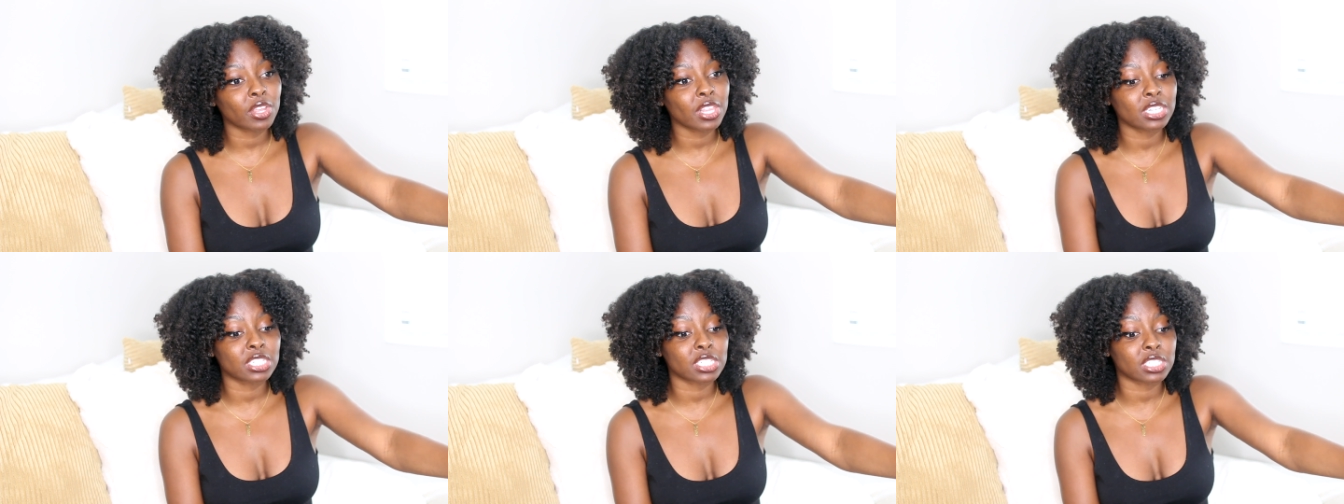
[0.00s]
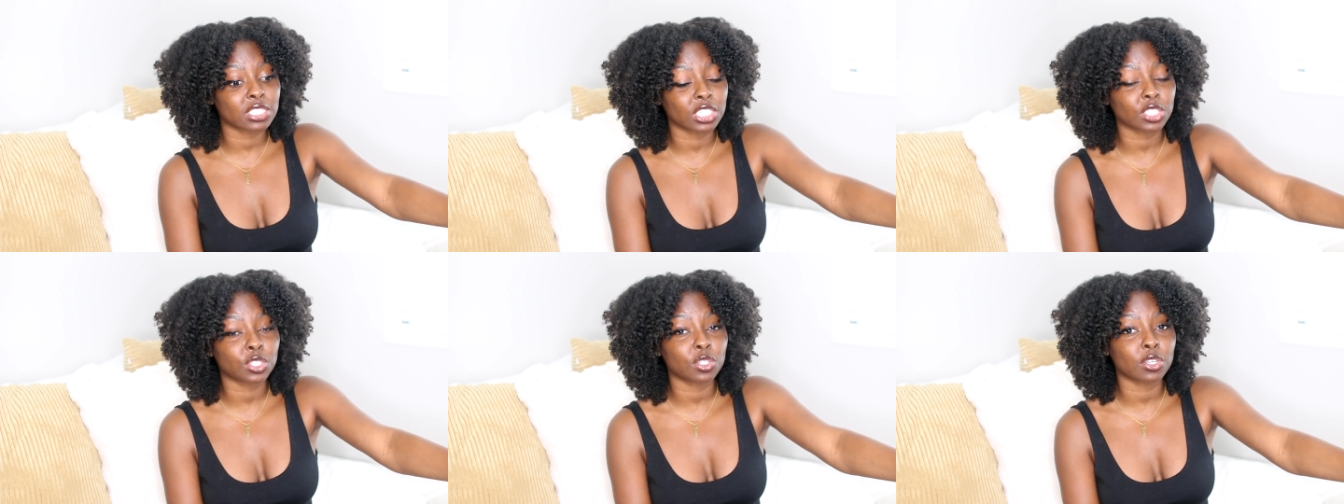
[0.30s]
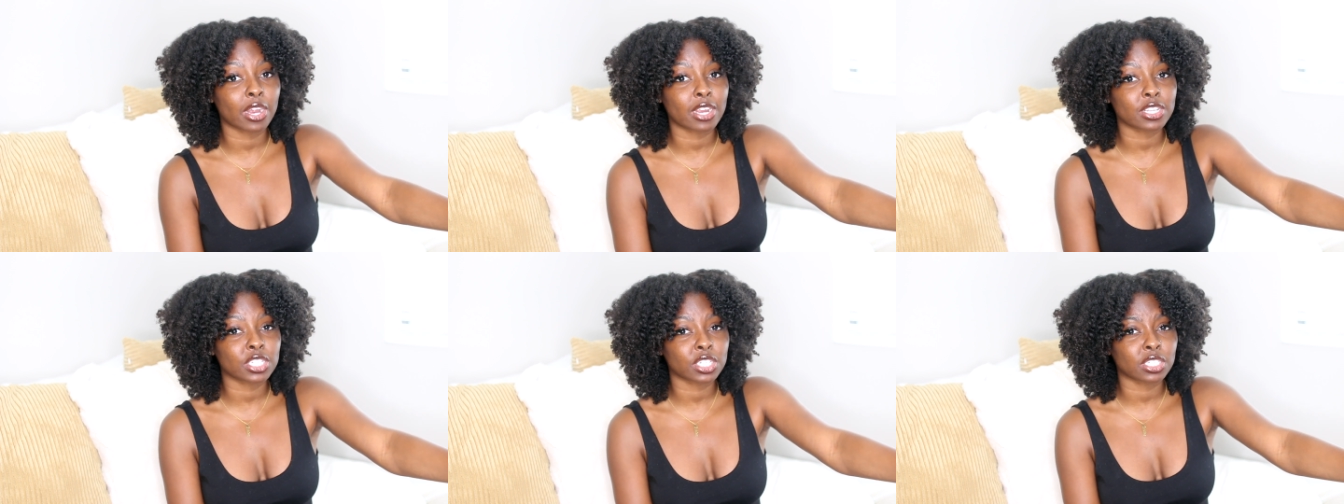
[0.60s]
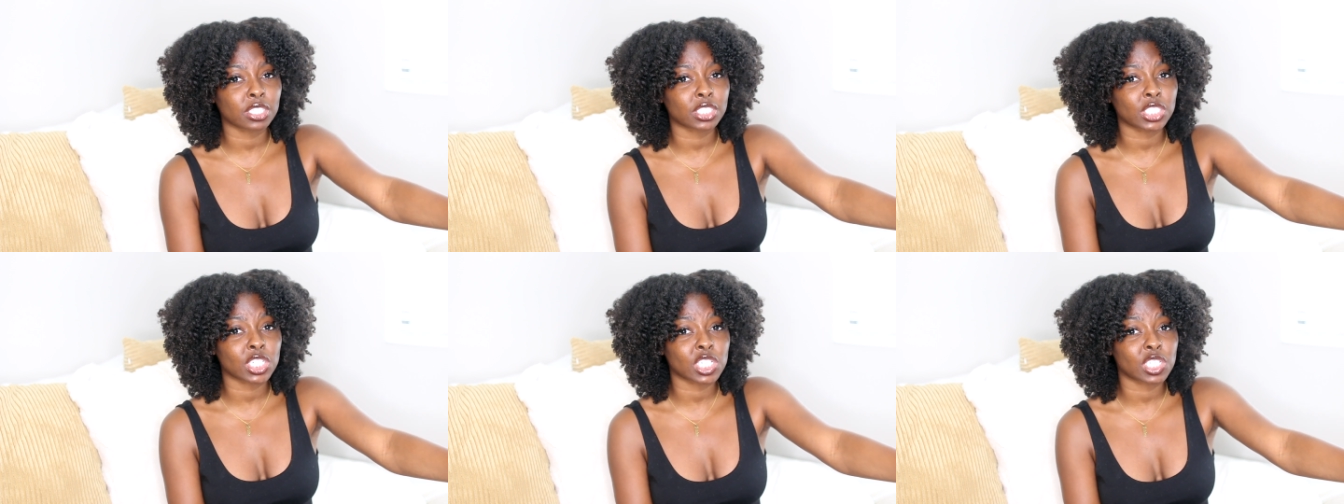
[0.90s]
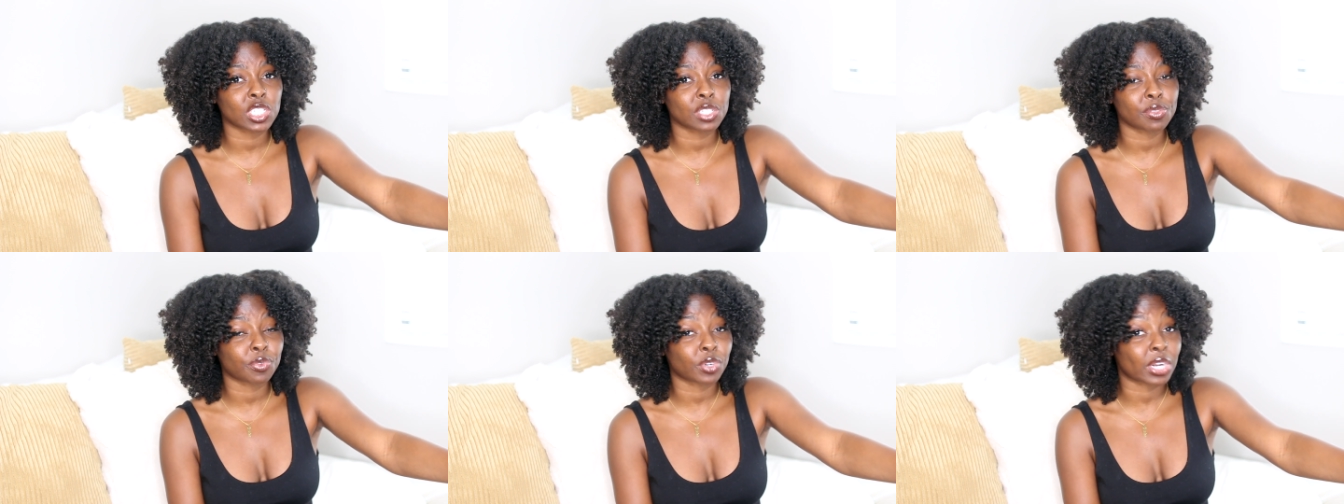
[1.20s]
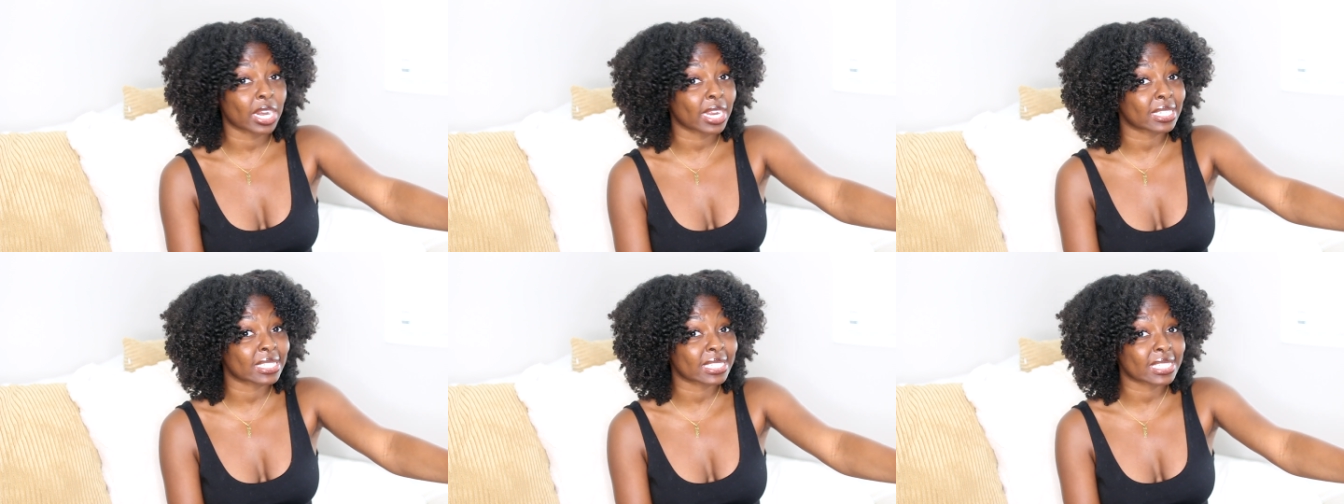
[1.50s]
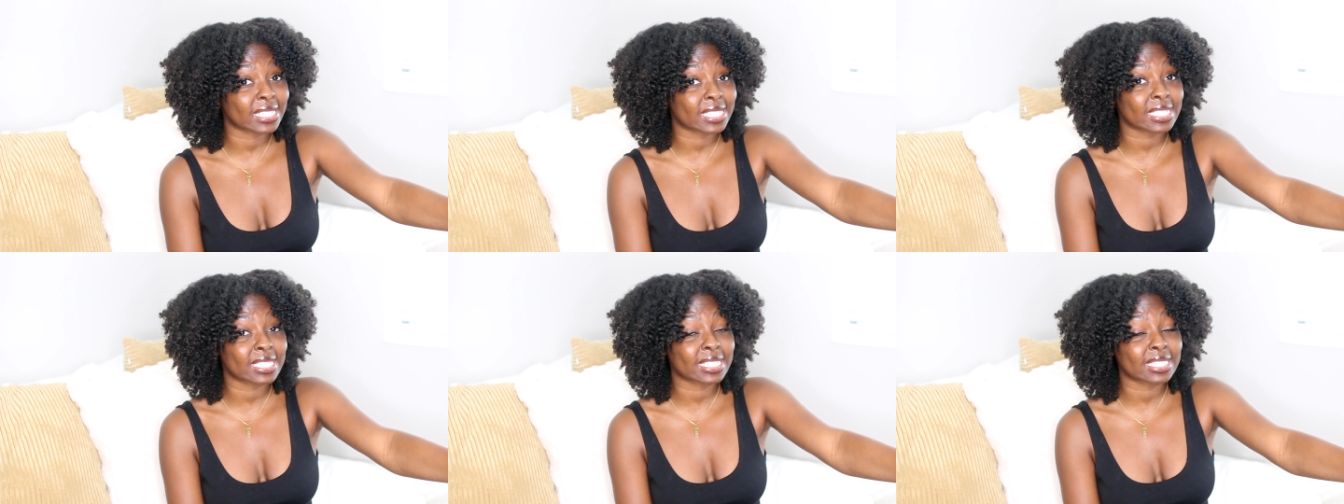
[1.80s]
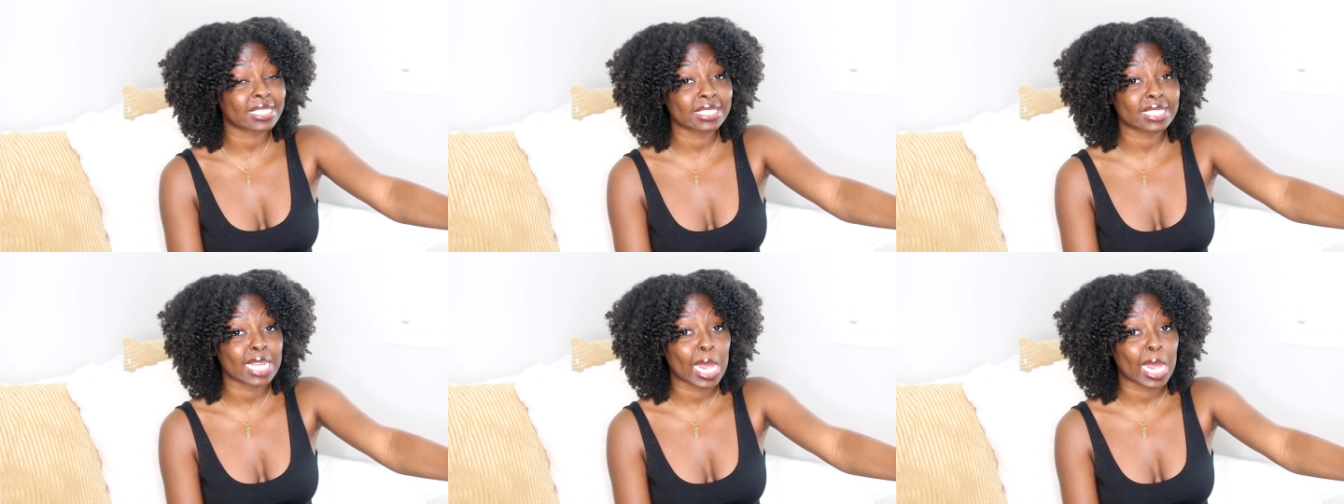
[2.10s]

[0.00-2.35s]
really just think you guys are just friends.